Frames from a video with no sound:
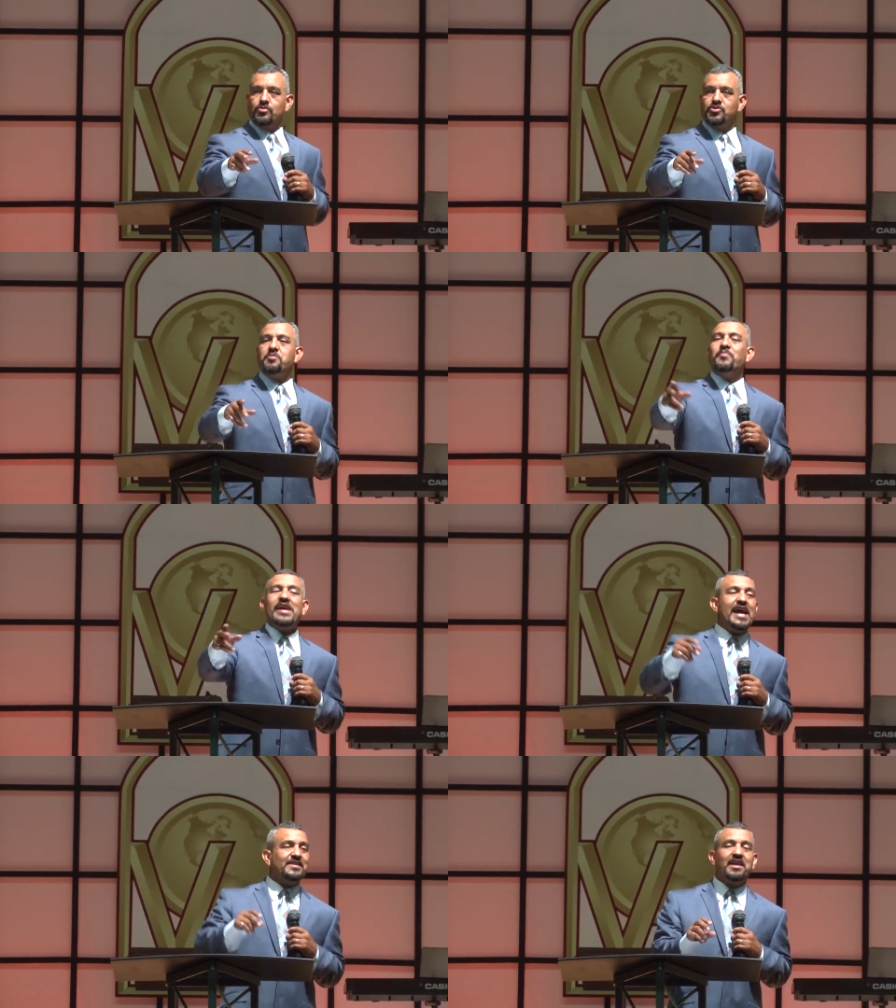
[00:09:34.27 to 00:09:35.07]

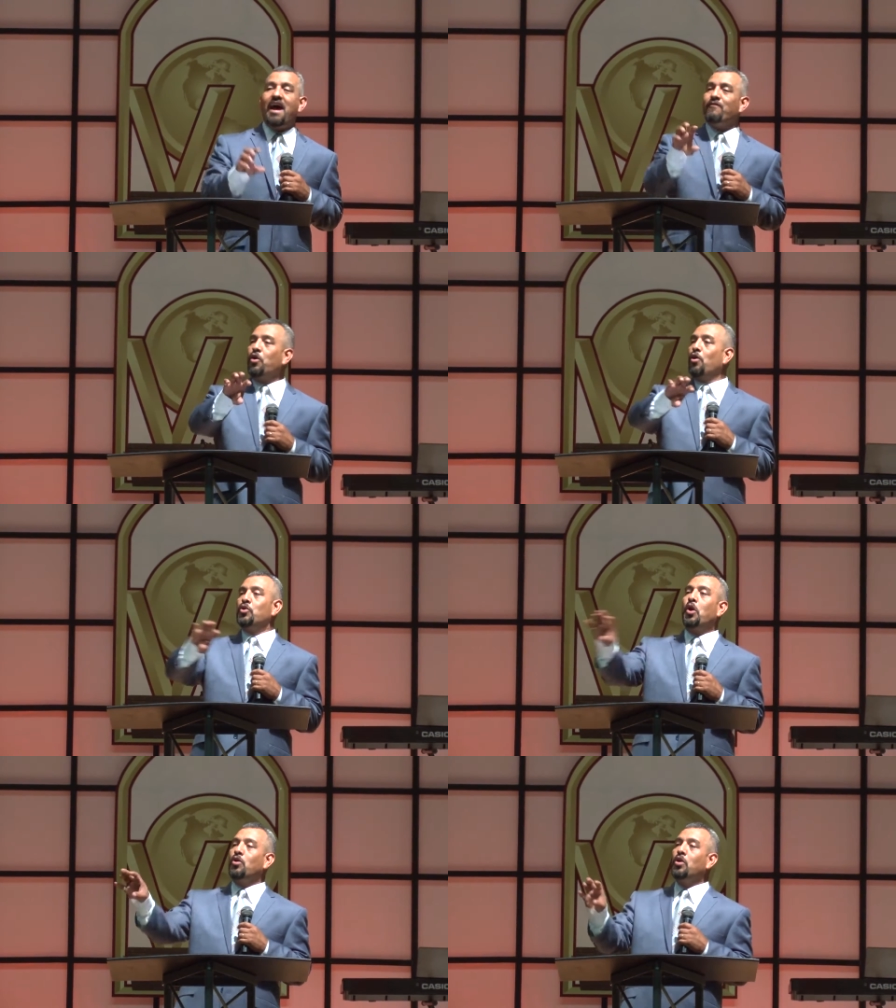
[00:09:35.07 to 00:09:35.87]
GPS. They have no,
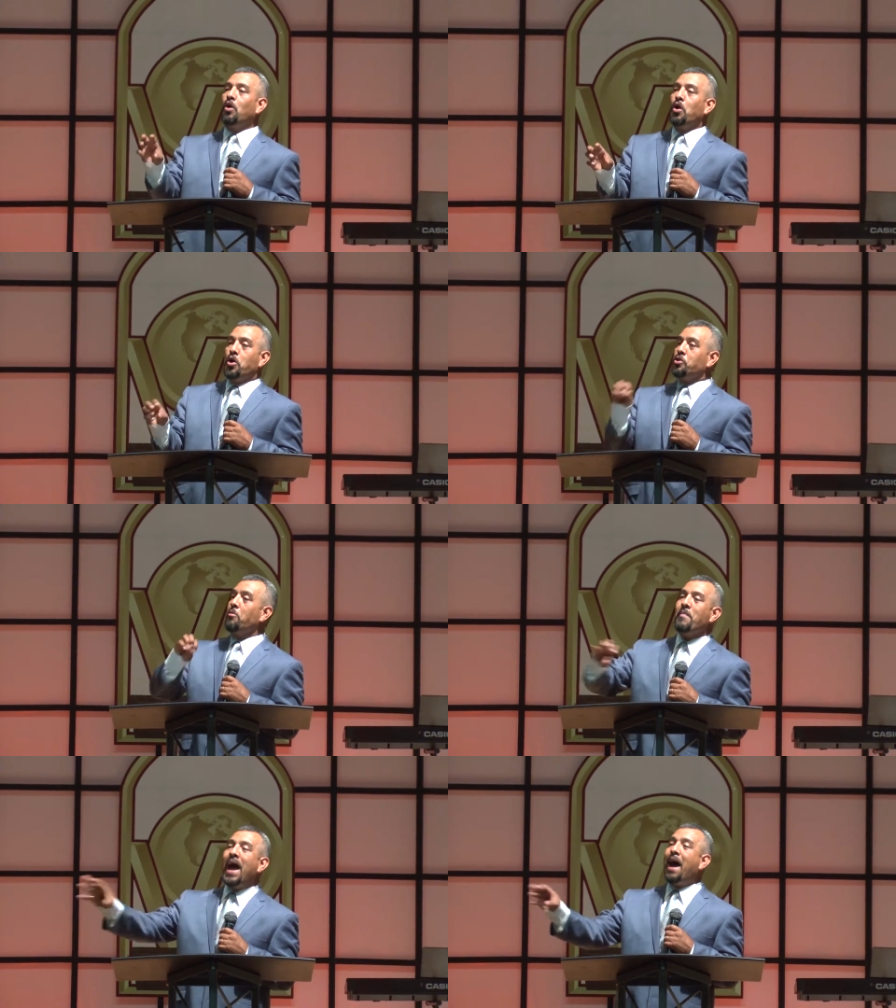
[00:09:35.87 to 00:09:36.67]
no, no, no
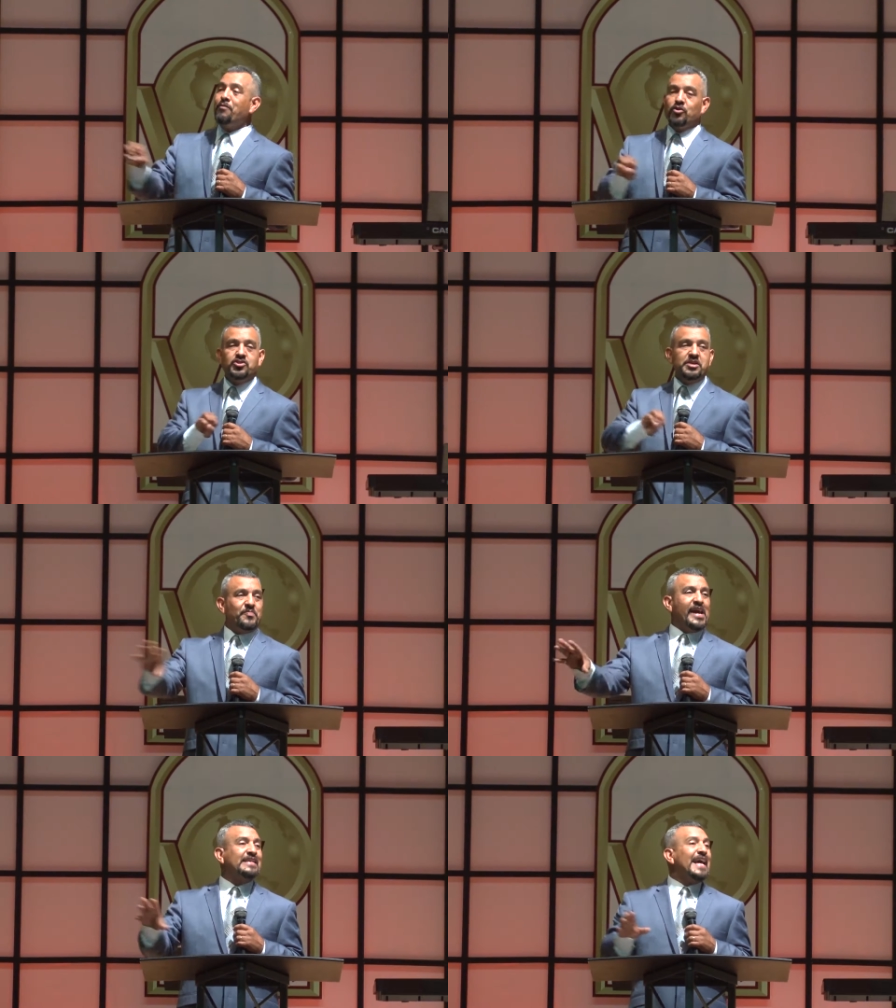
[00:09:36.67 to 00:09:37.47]
map, no
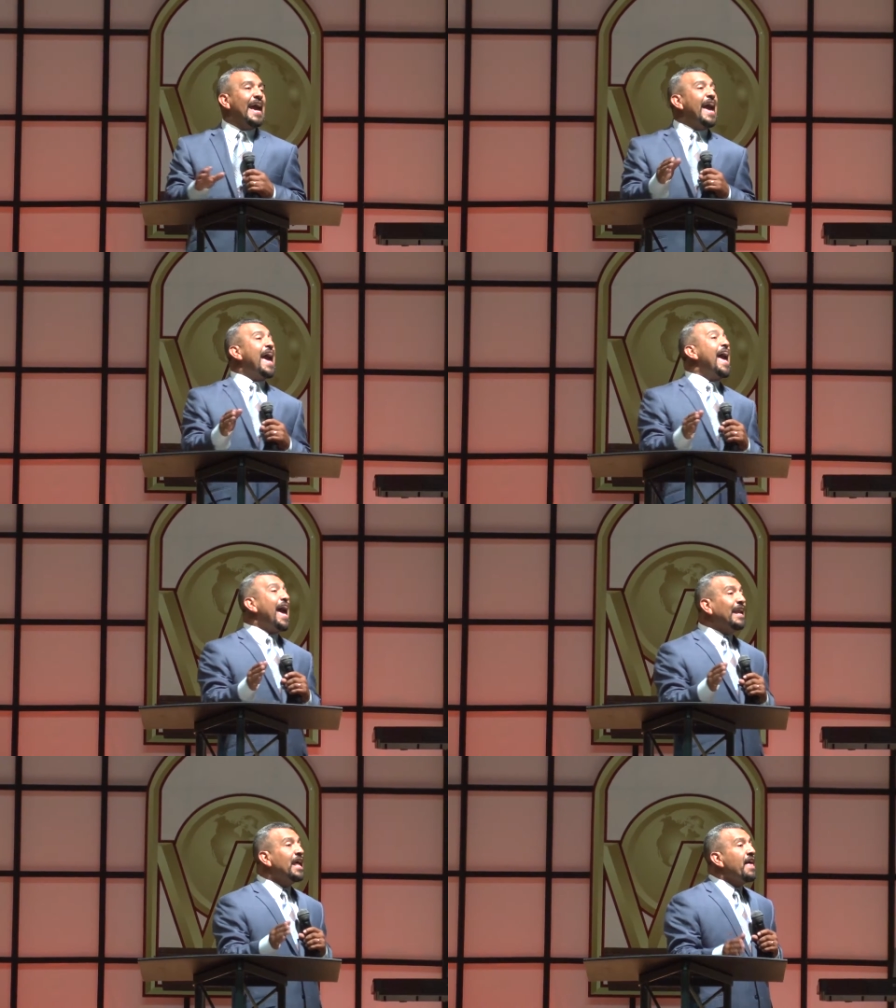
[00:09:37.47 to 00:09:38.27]
GPS,
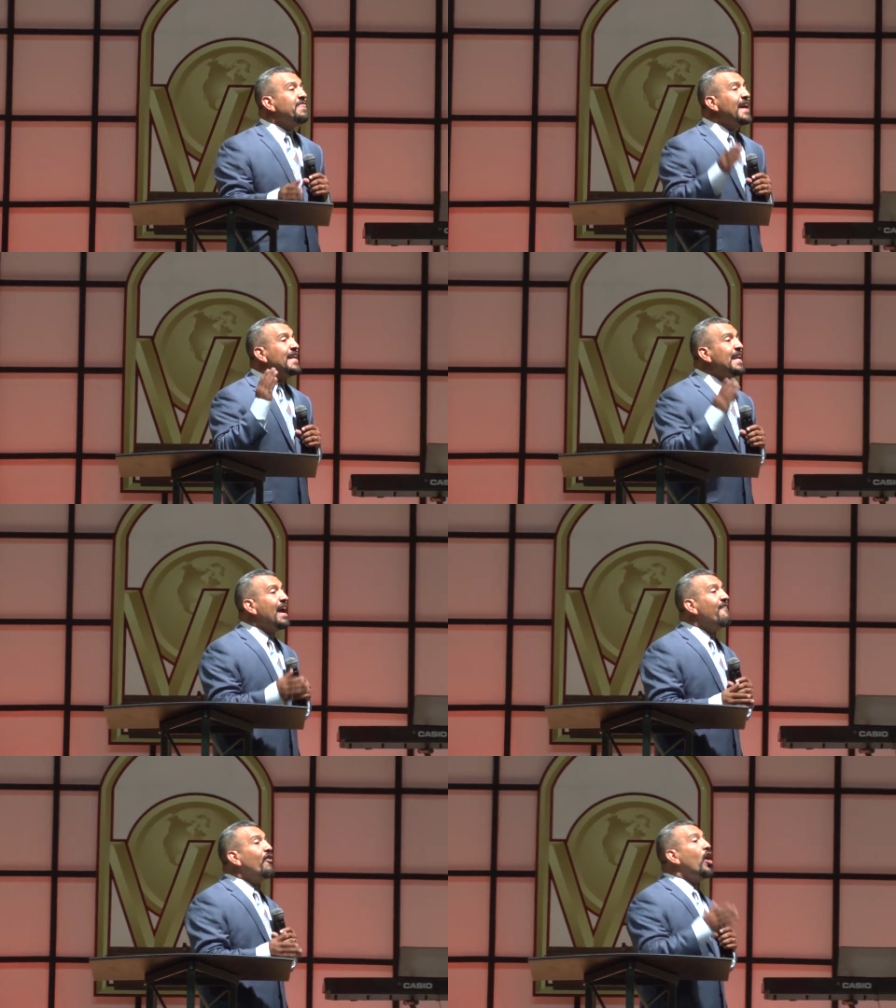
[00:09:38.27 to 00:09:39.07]
and they
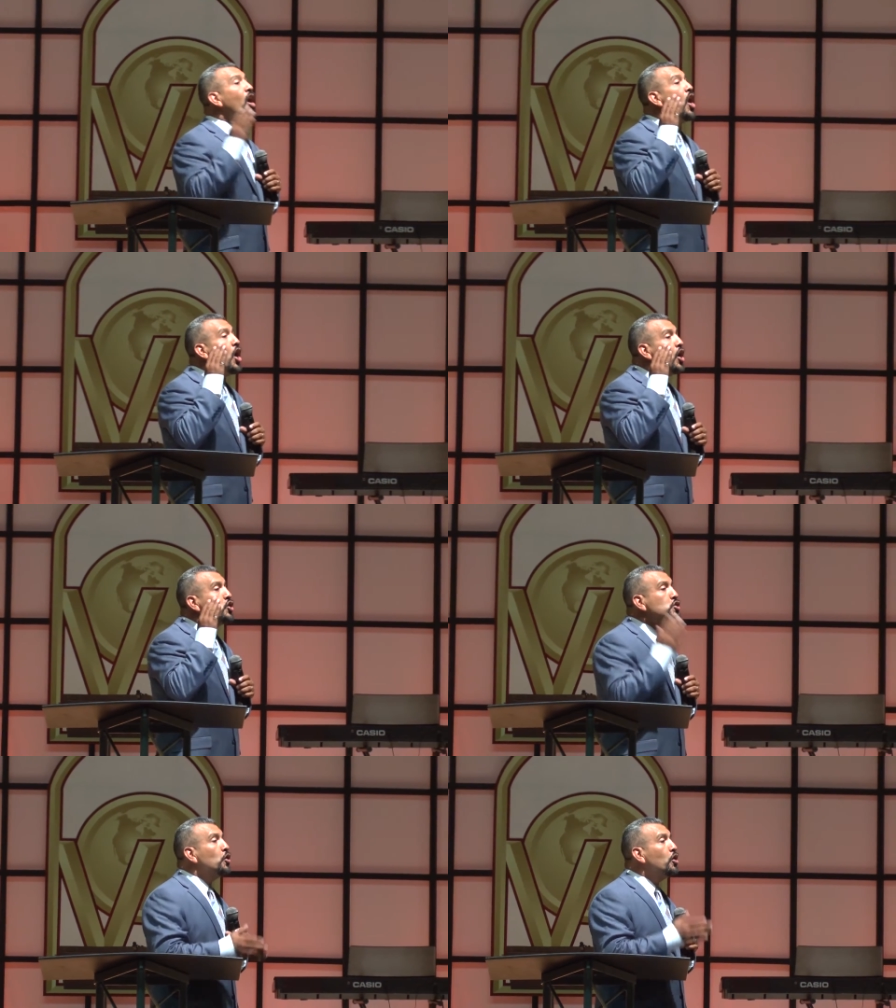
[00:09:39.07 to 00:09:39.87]
never
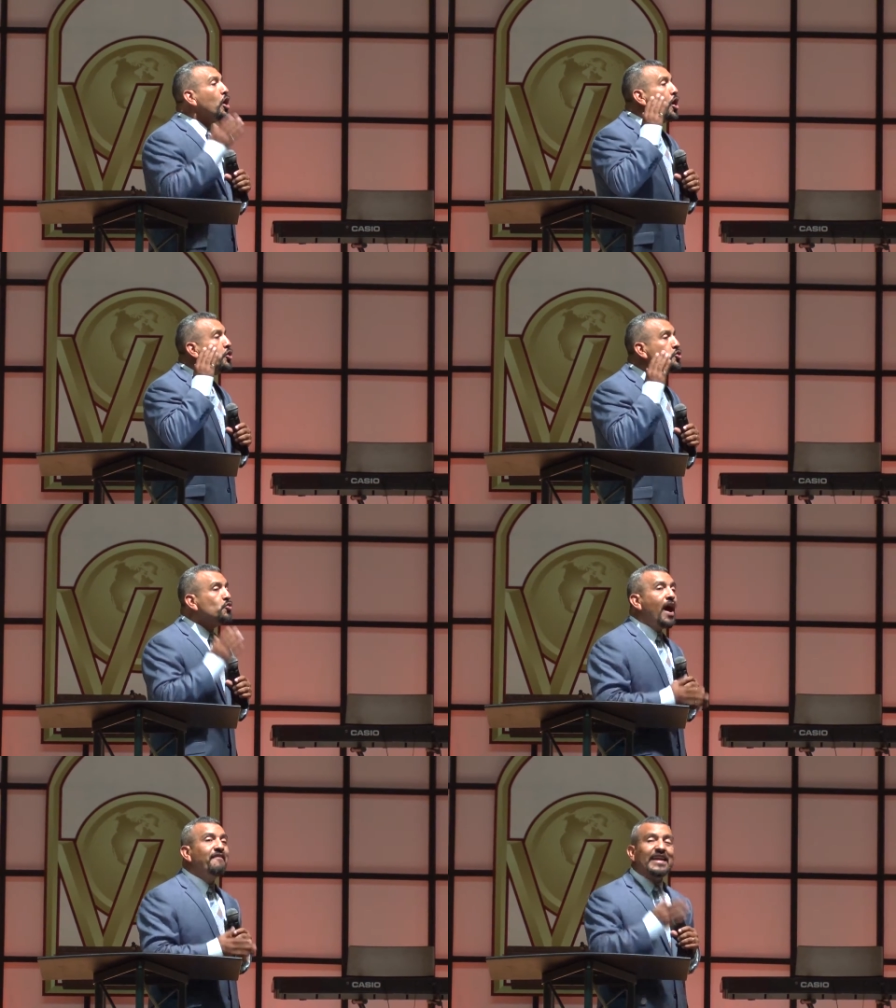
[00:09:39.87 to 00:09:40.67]
took
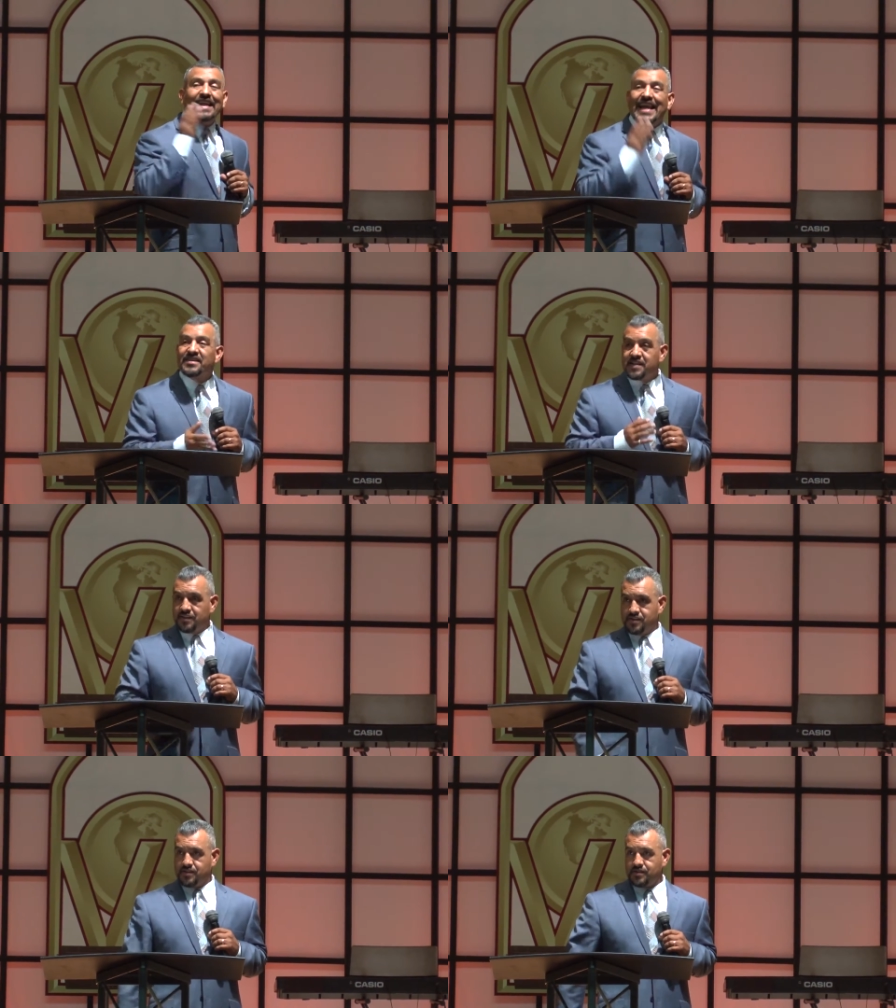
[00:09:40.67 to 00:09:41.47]
driving
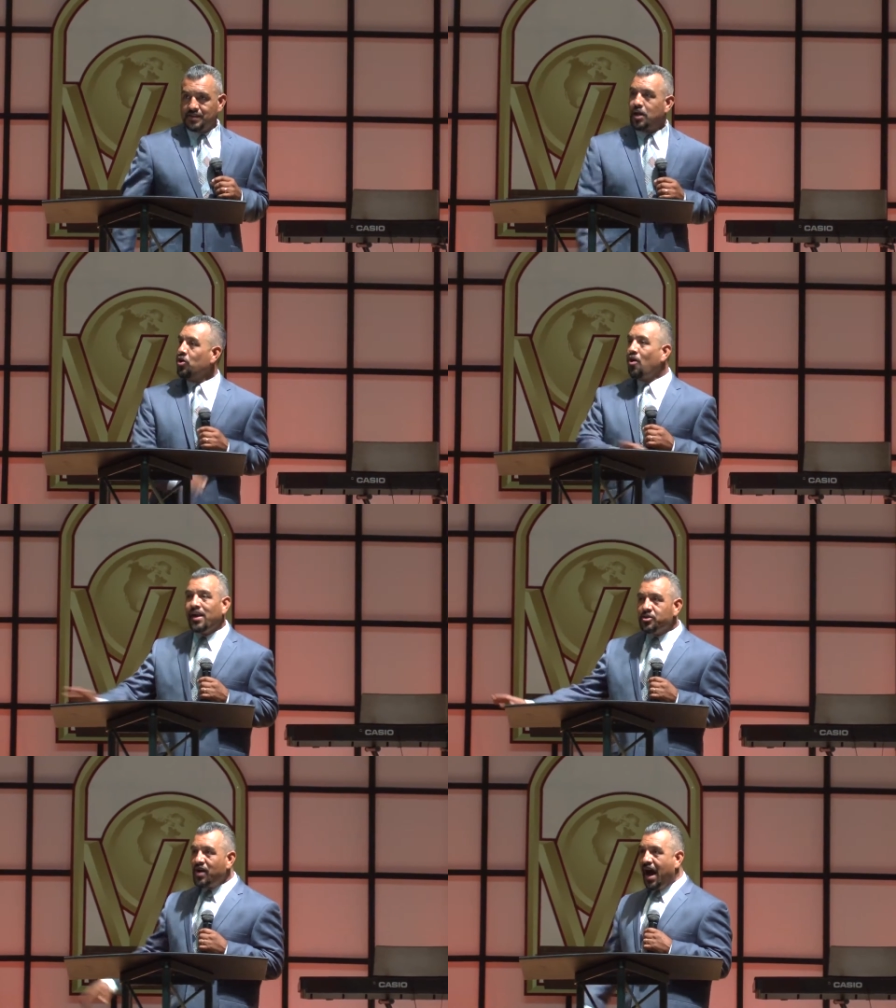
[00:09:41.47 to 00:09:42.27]
lessons. They don't know how
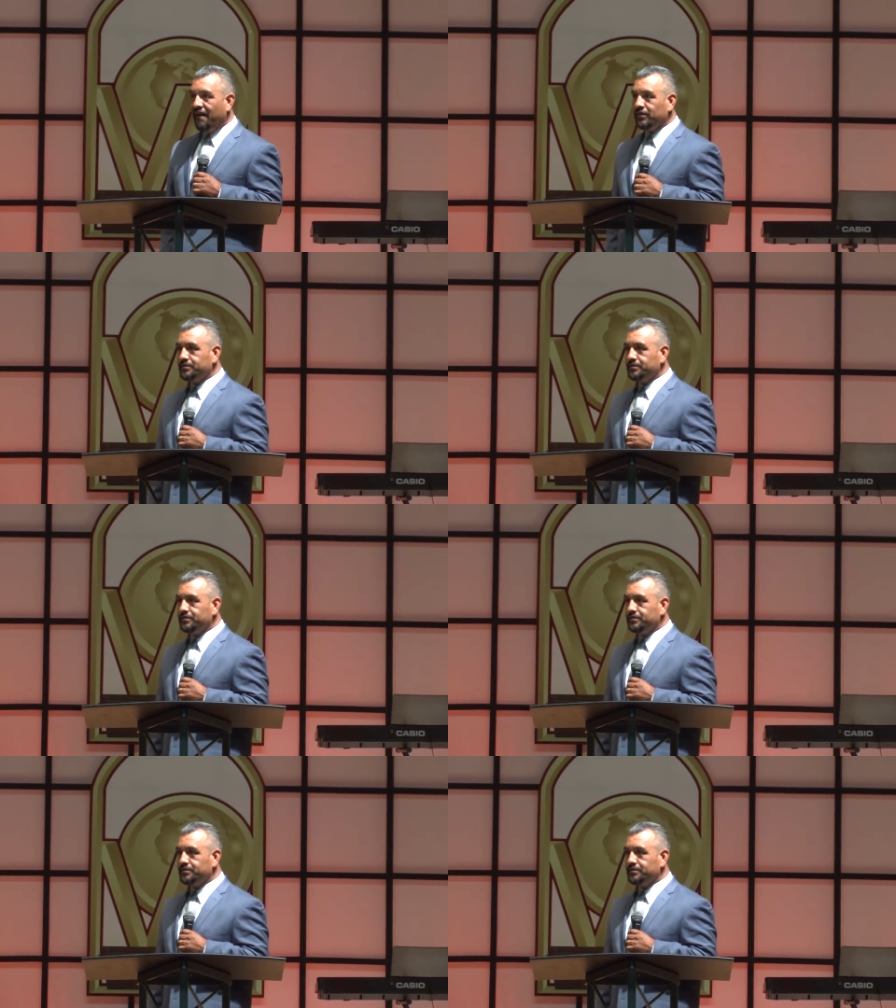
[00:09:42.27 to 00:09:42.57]
to drive.